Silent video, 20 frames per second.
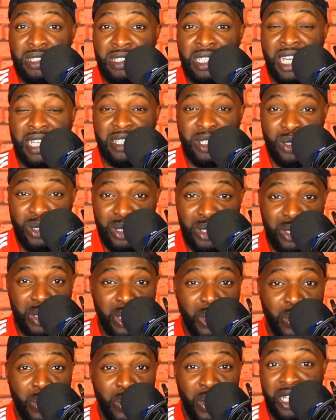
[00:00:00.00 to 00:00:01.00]
He had a good
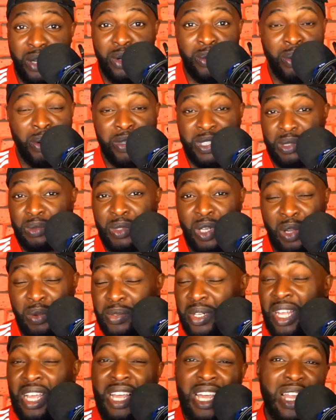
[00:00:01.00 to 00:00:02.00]
showing. There were
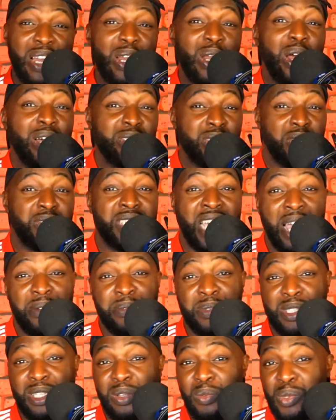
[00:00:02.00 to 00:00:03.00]
lots of
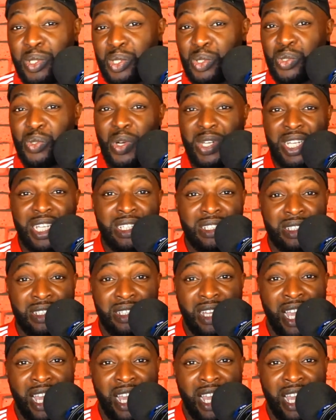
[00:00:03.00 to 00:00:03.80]
times he was running